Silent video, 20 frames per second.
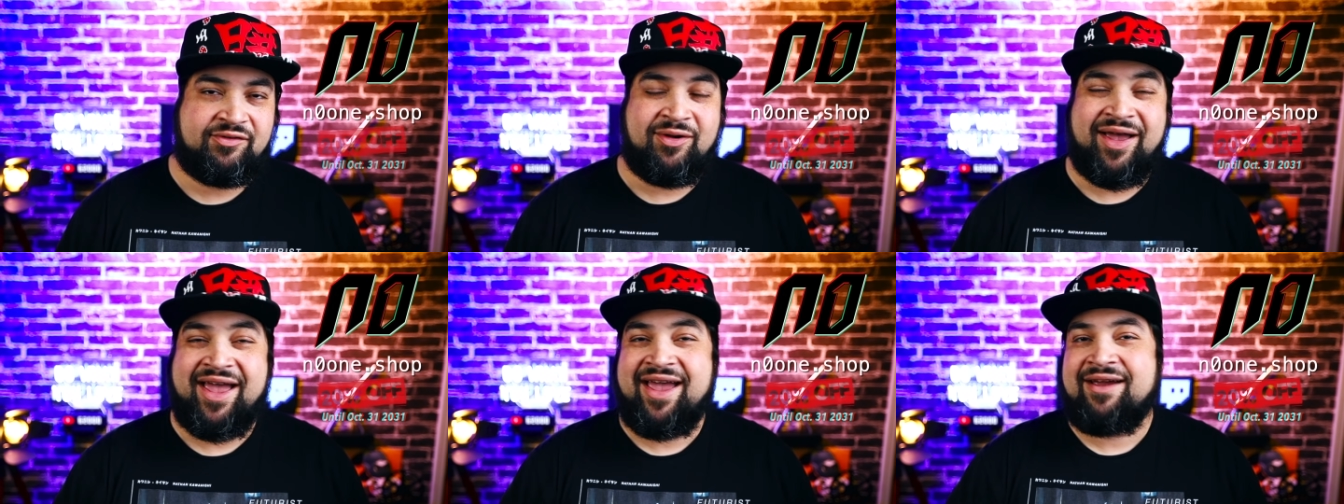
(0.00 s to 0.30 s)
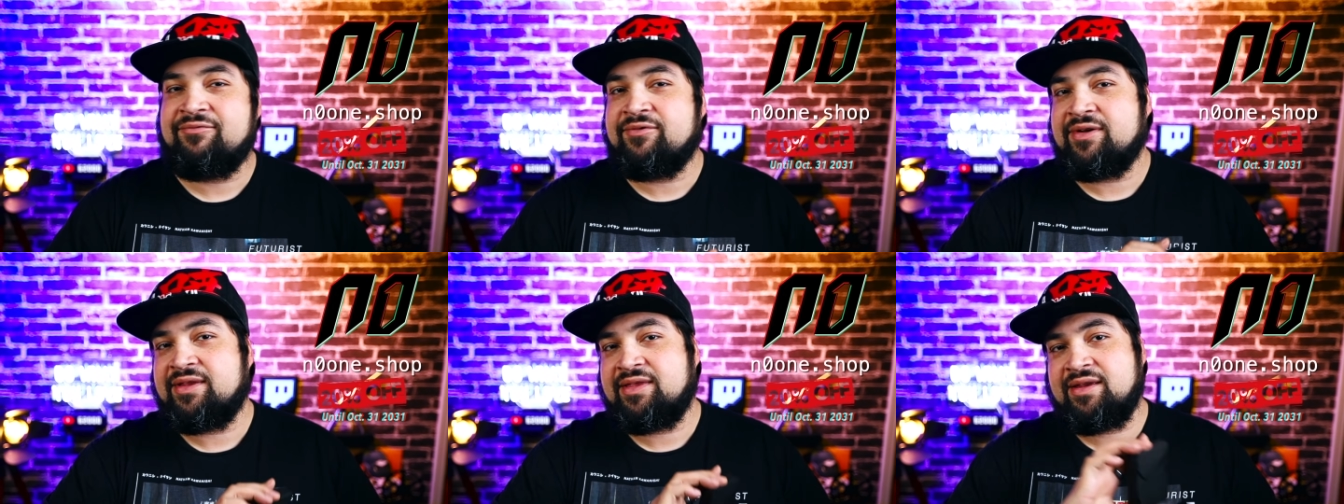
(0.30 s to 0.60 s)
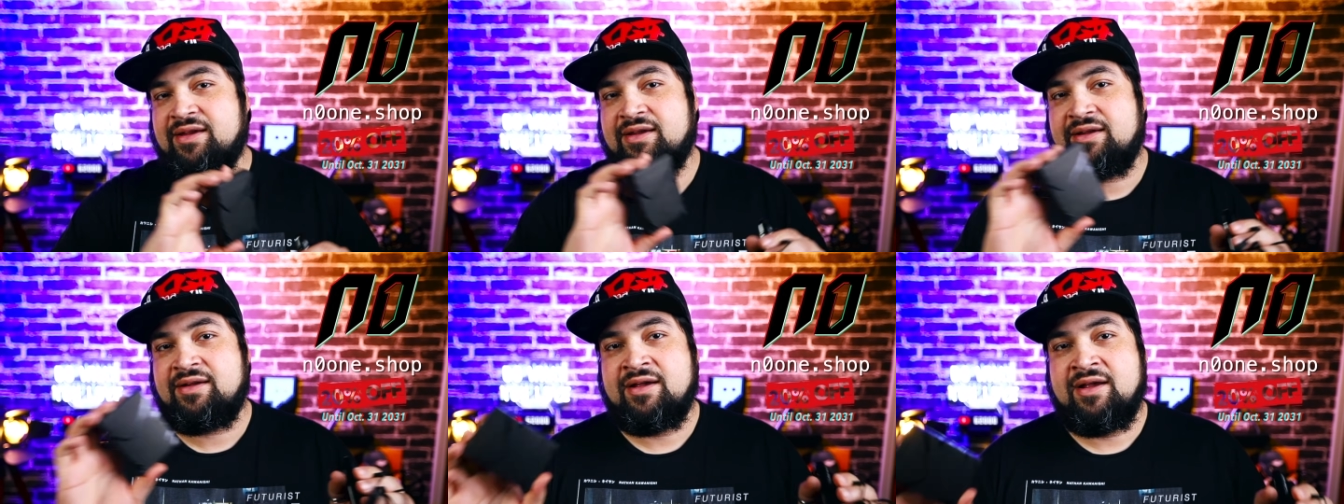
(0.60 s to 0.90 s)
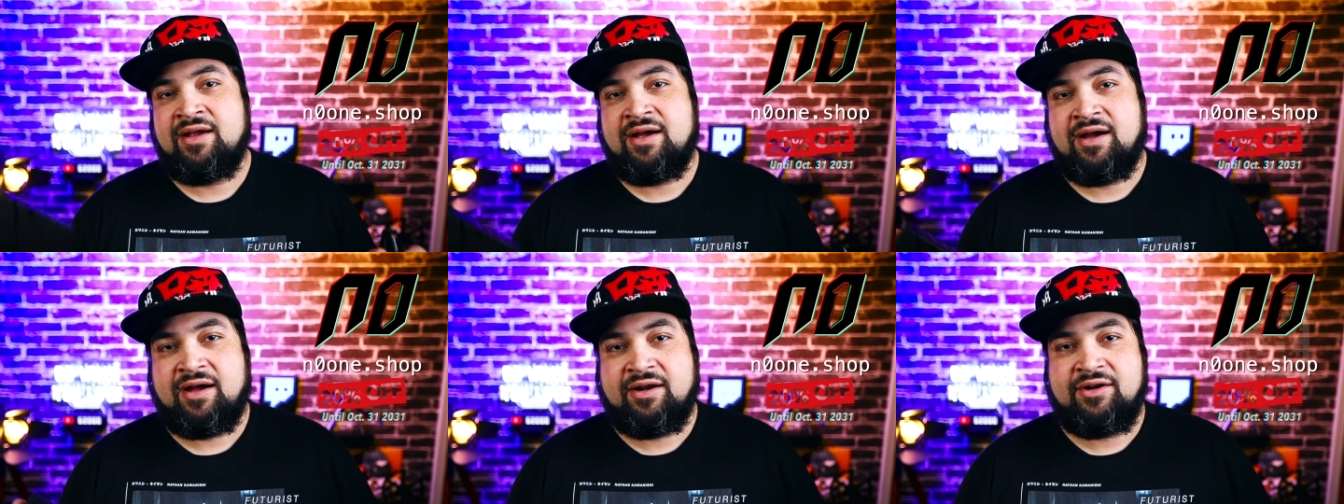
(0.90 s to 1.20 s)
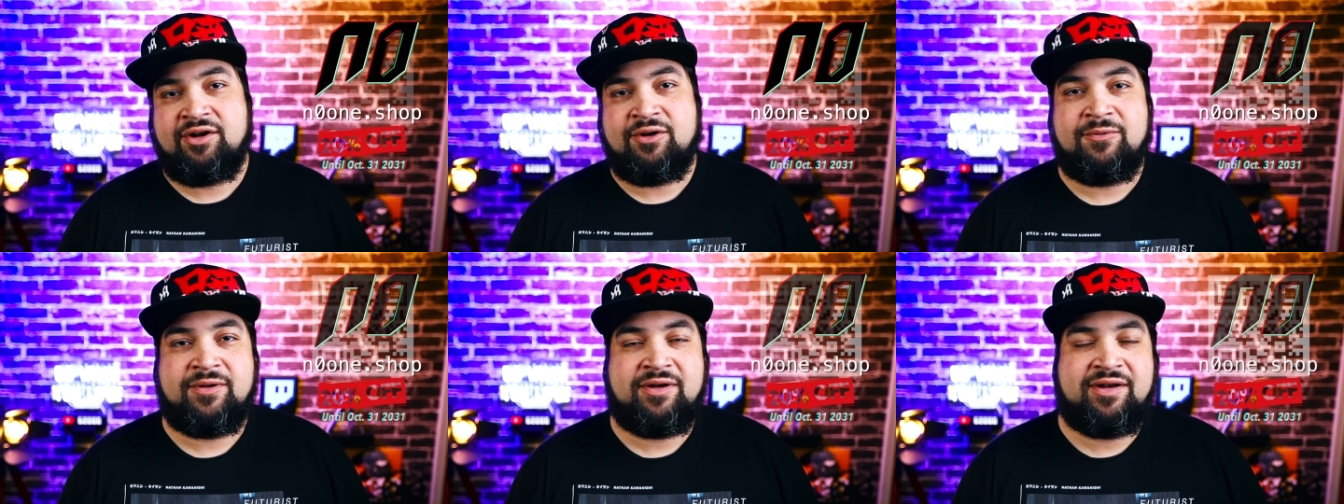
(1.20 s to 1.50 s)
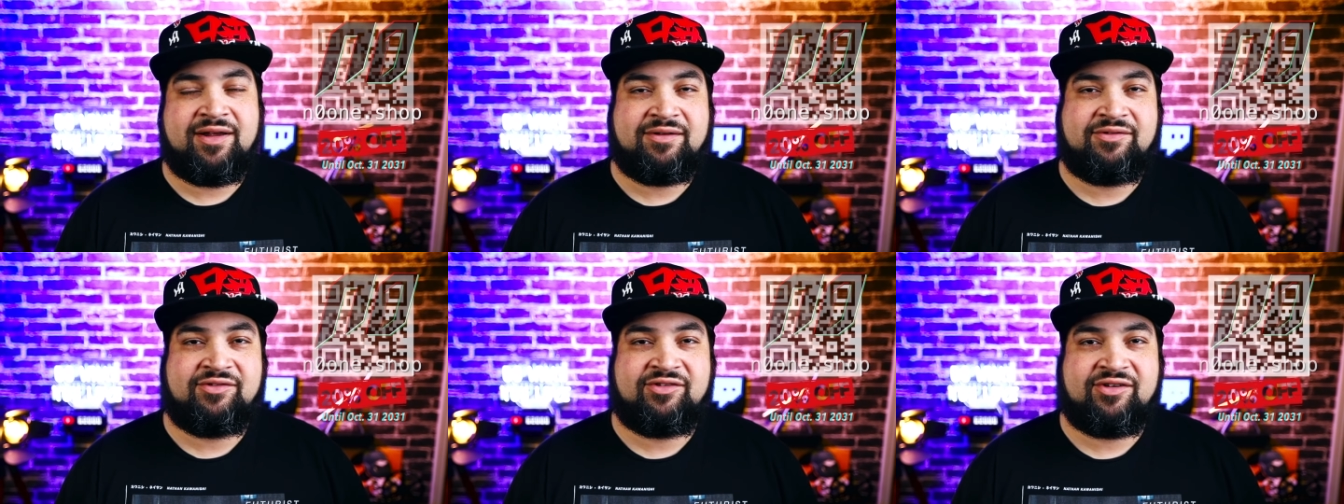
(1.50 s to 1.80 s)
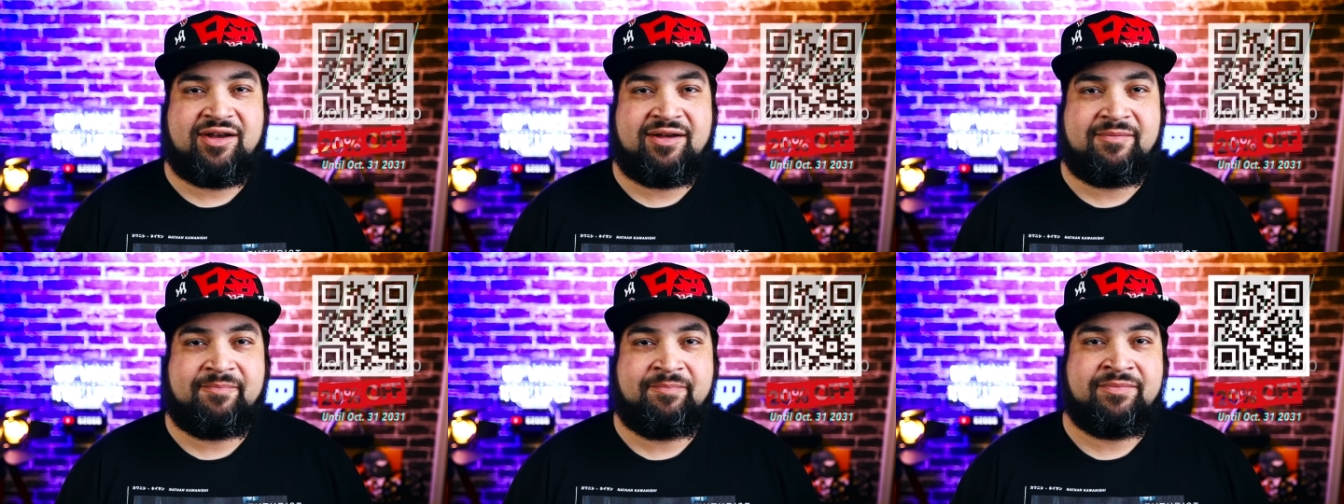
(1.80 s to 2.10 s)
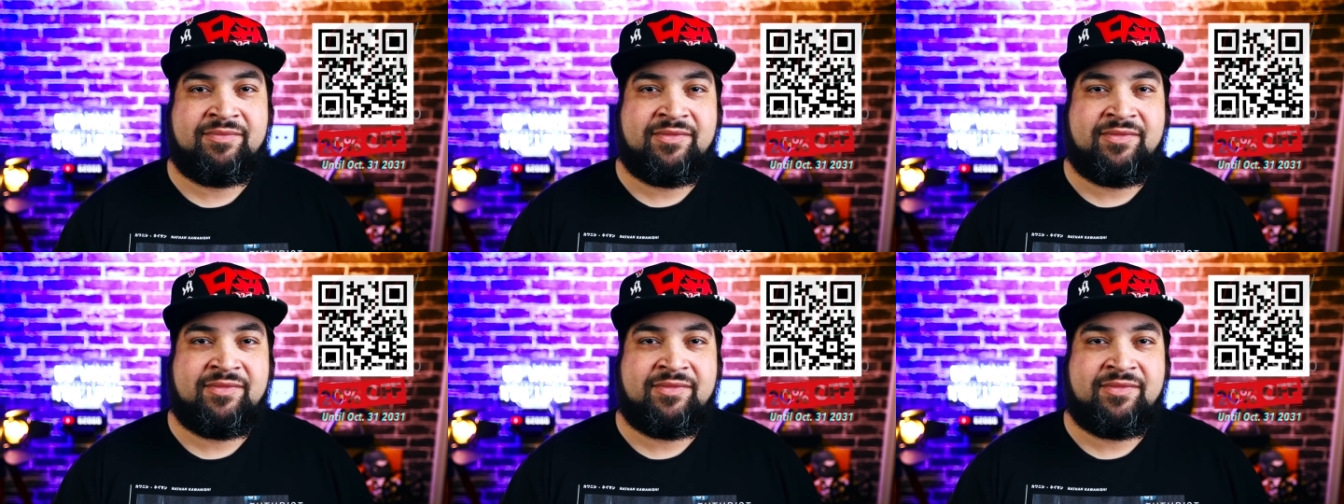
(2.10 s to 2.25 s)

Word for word: So everything on n0one.shop